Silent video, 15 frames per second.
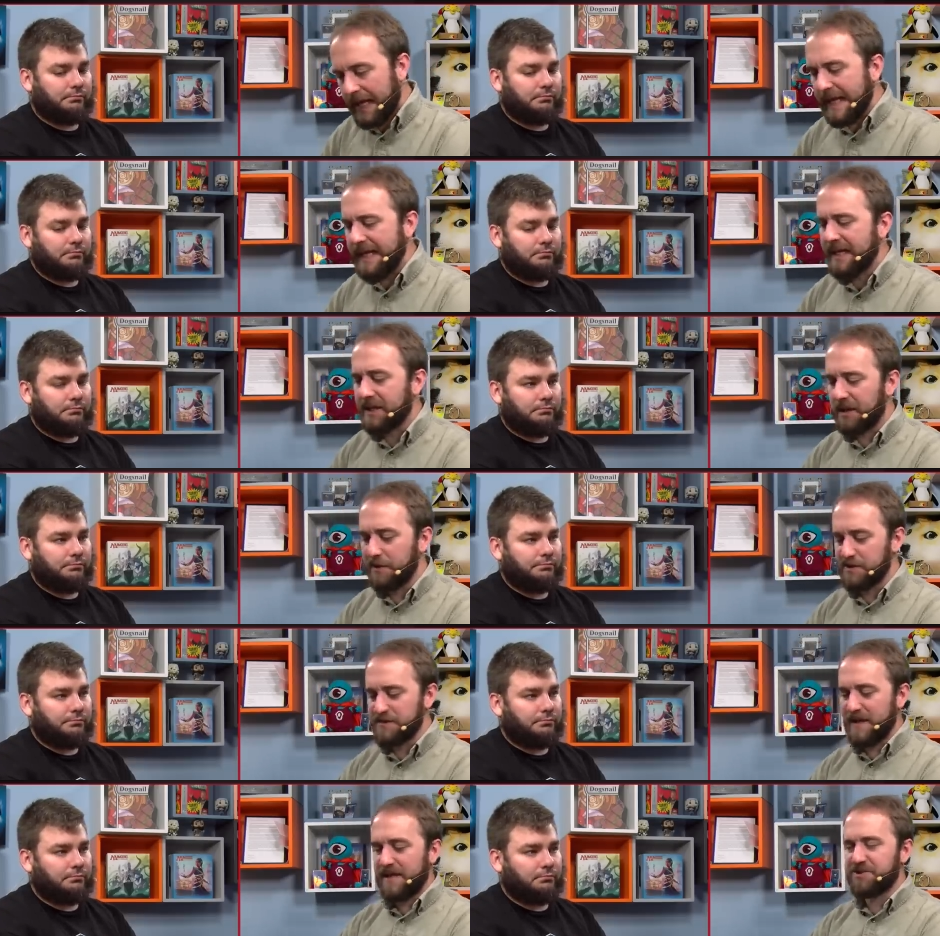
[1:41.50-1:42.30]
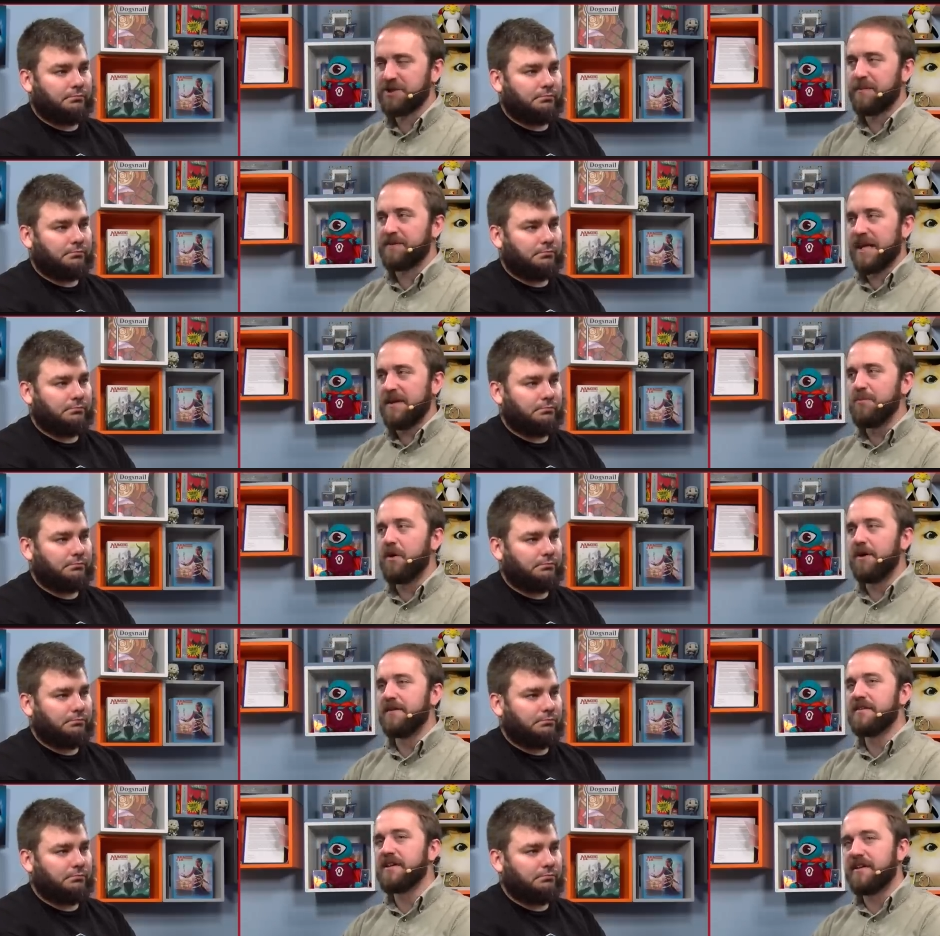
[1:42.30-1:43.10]
Speaker 1: a close matchup. Game
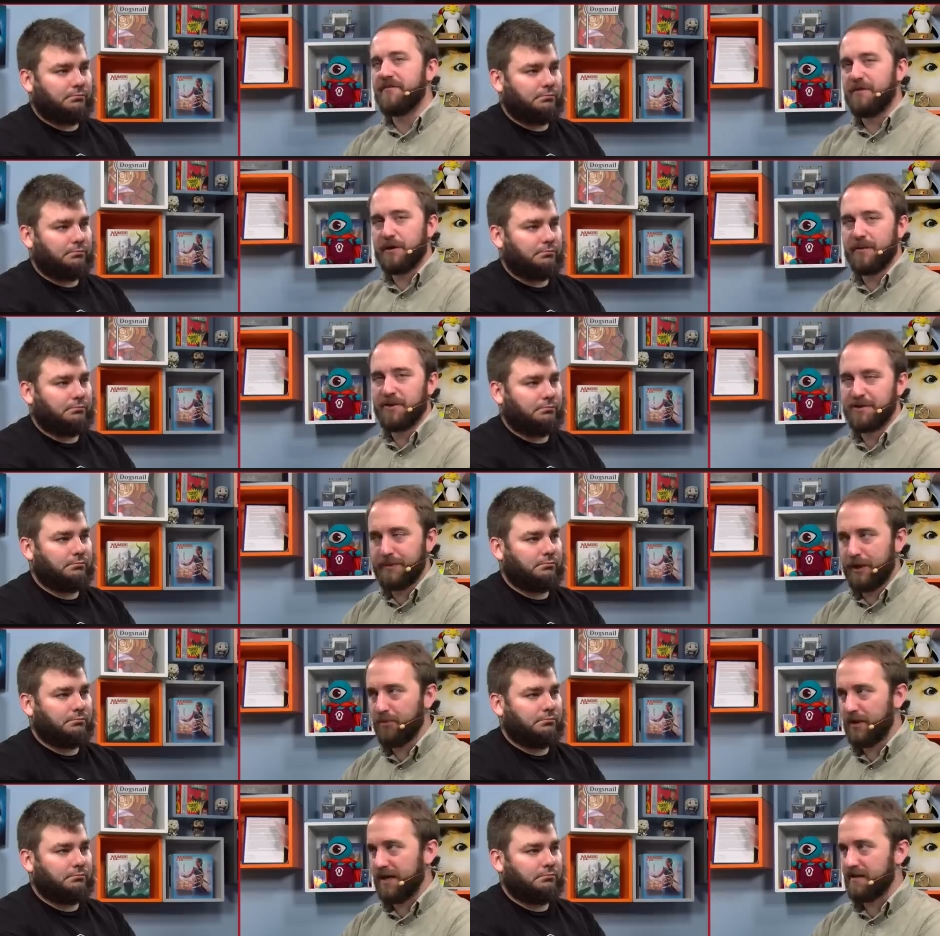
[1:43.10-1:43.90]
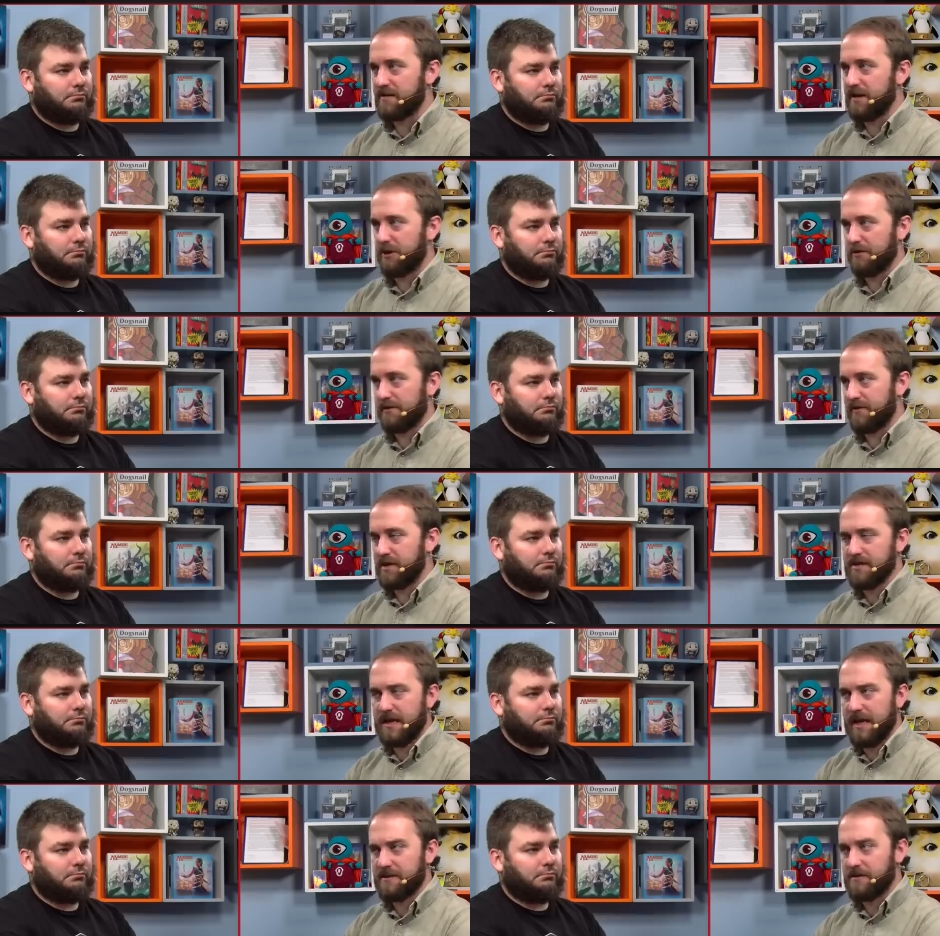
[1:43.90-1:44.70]
one is going to very much be a race. Neither of
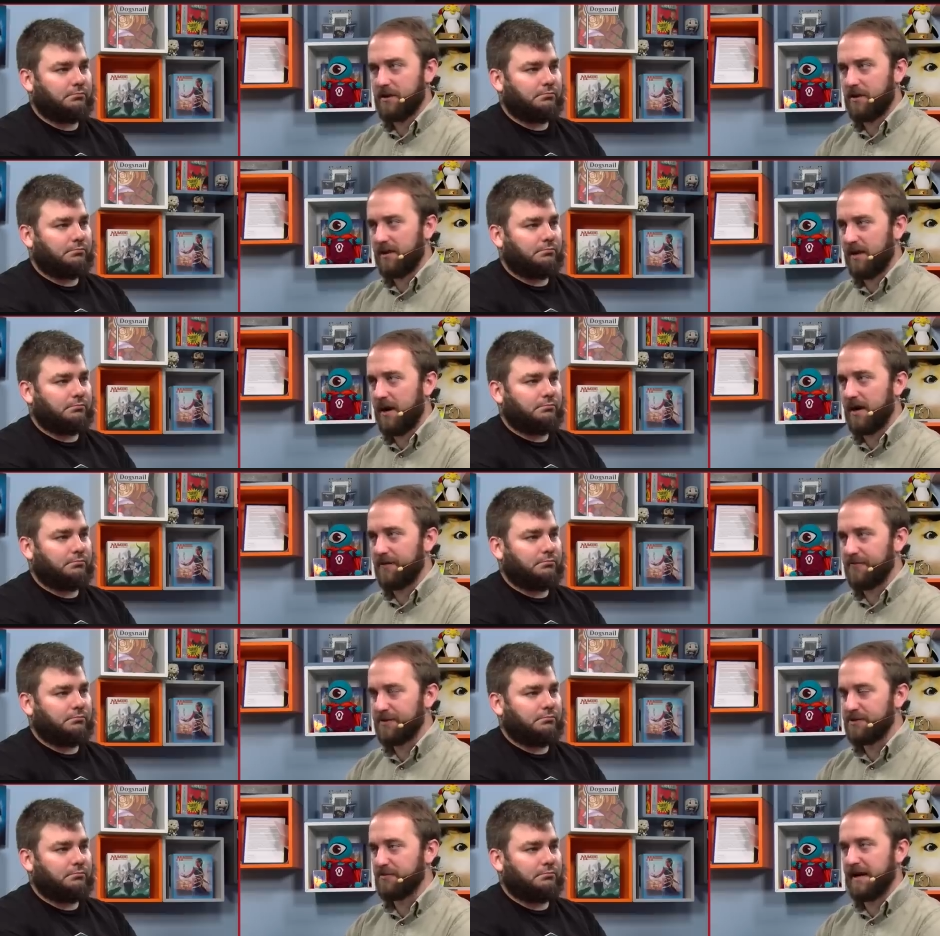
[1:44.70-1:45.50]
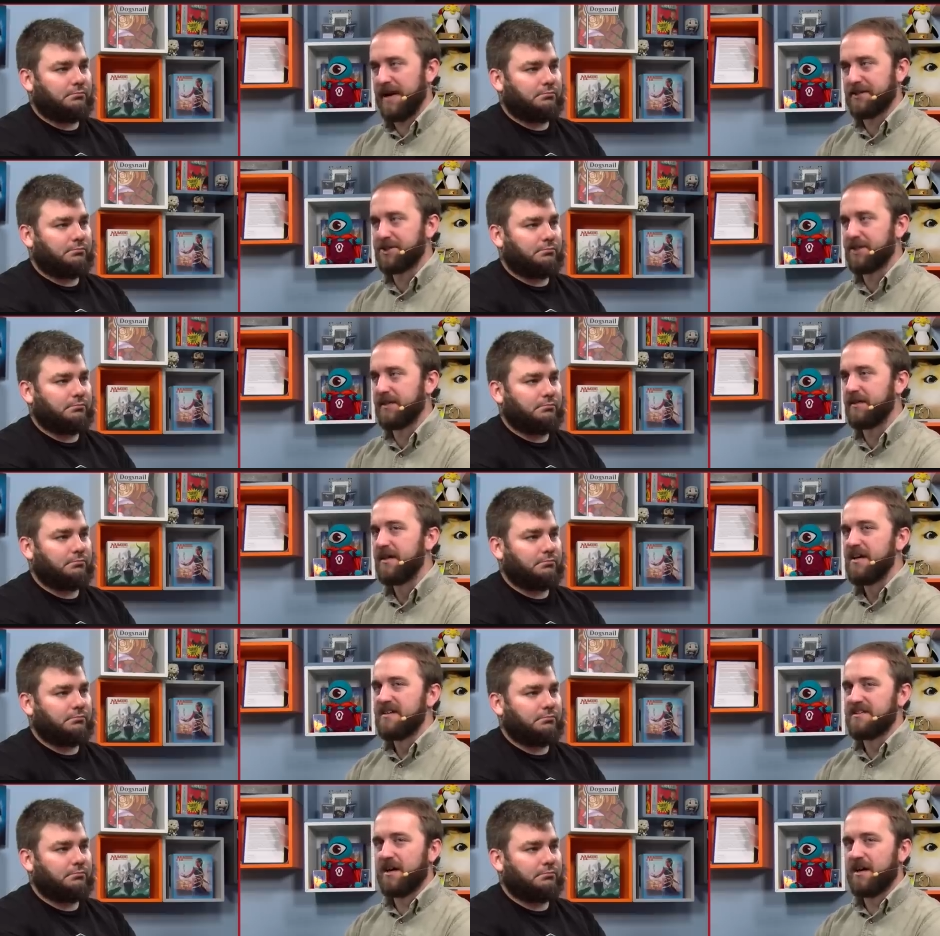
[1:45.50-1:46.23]
us has a lot of interaction.